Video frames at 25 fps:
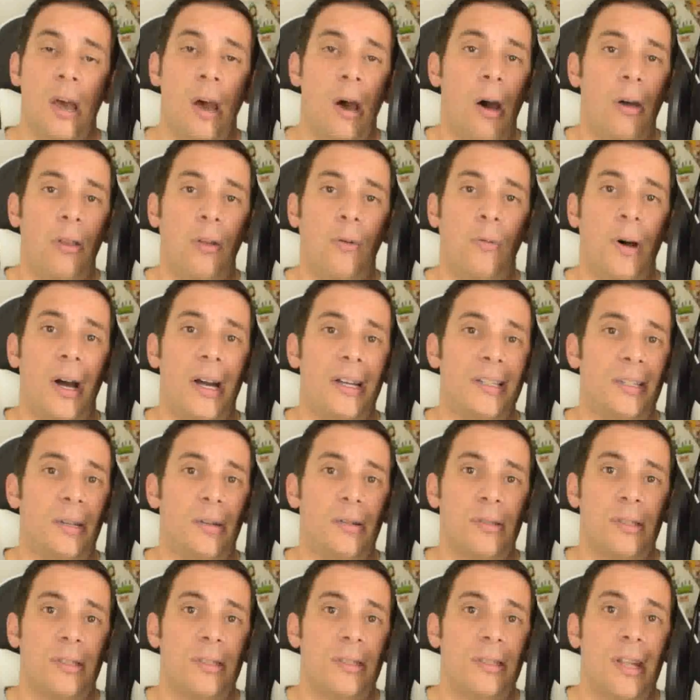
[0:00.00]
Otherwise,
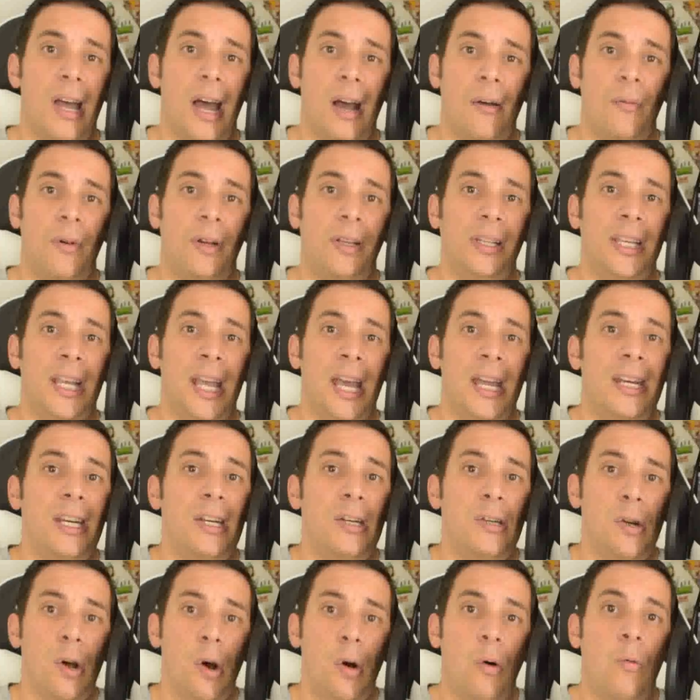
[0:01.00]
there's not really any
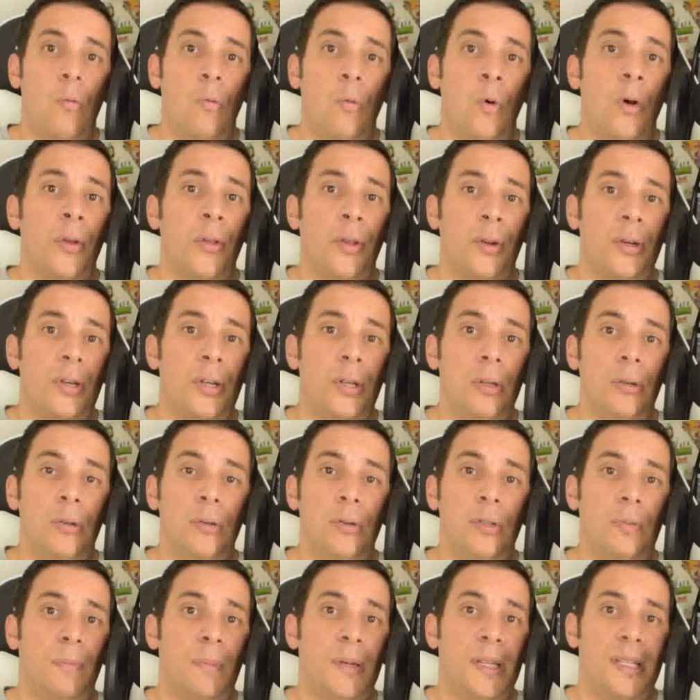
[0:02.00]
noteworthy
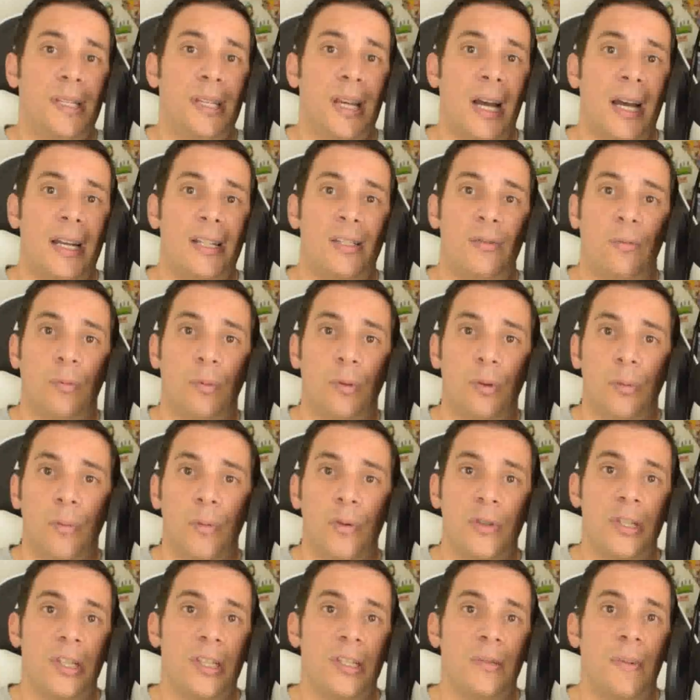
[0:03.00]
news besides
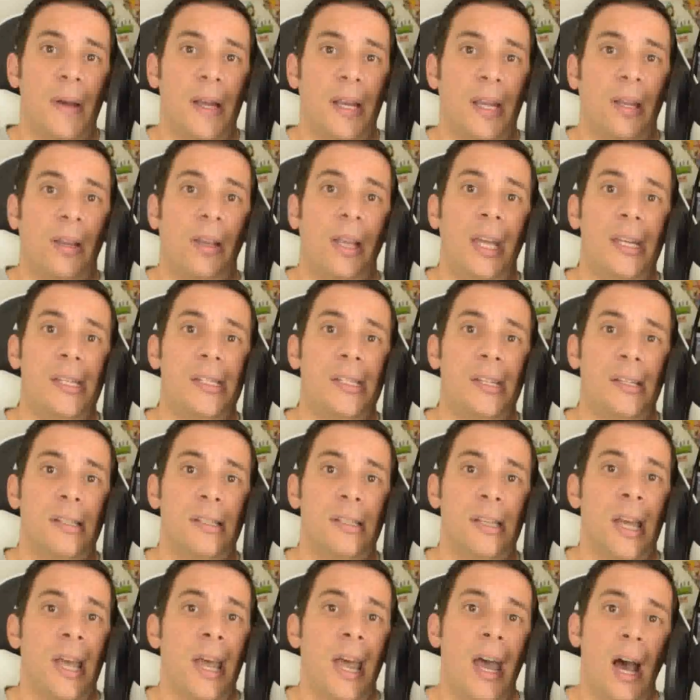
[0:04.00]
rumors and
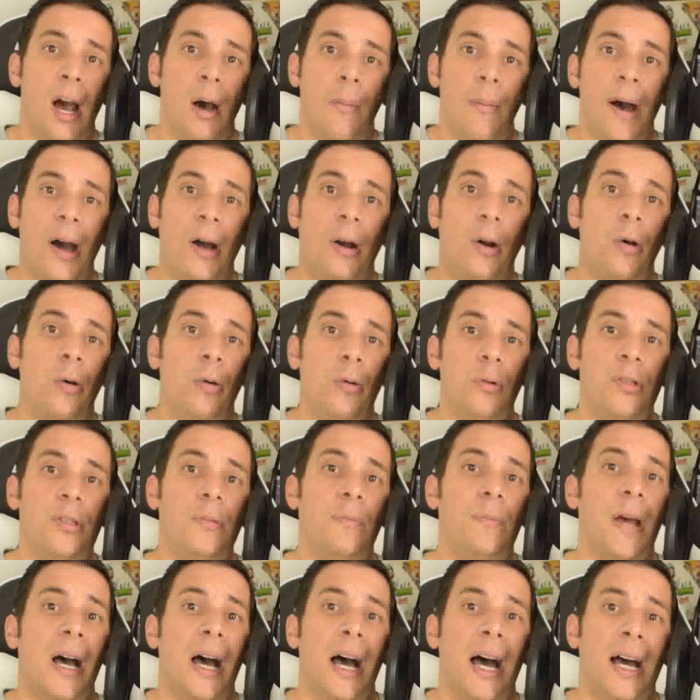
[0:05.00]
speculations about who's
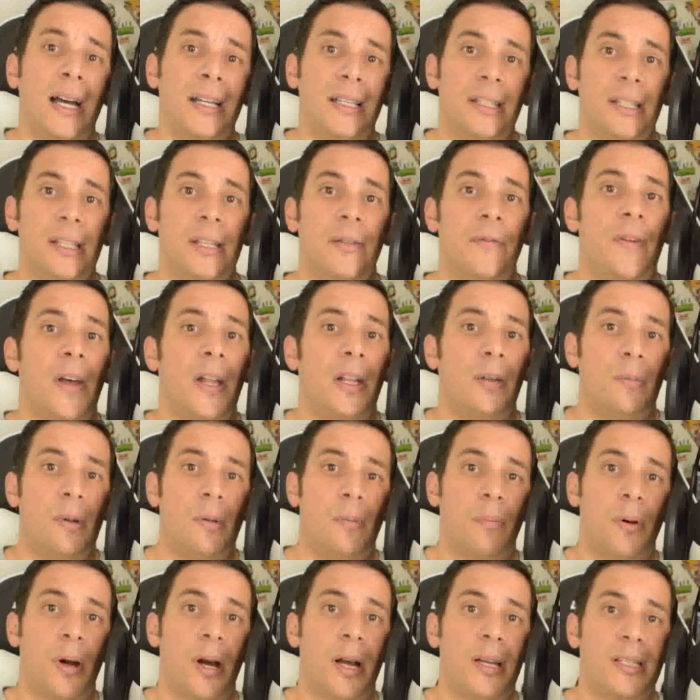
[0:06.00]
behind the
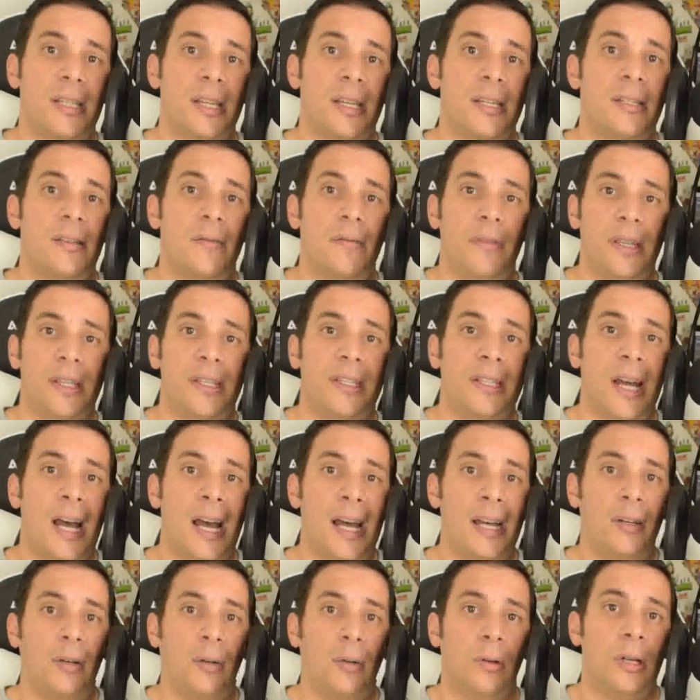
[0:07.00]
development process of this
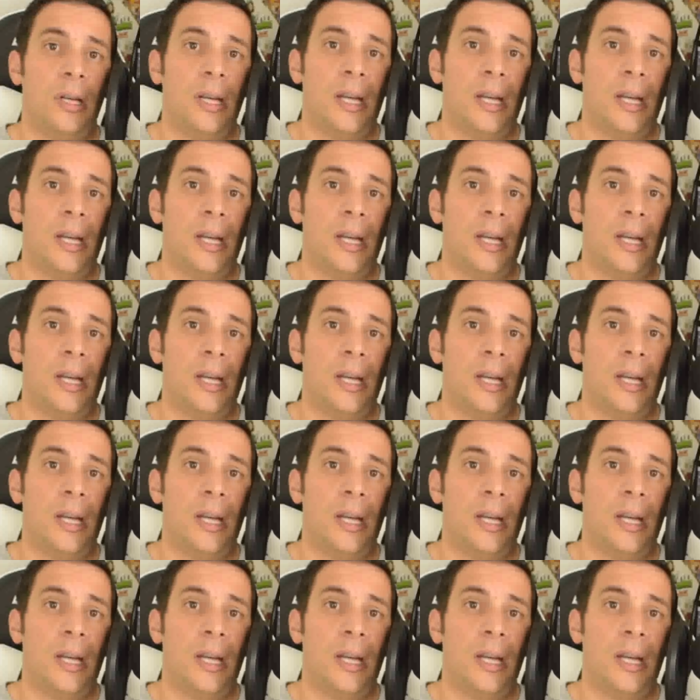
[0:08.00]
title.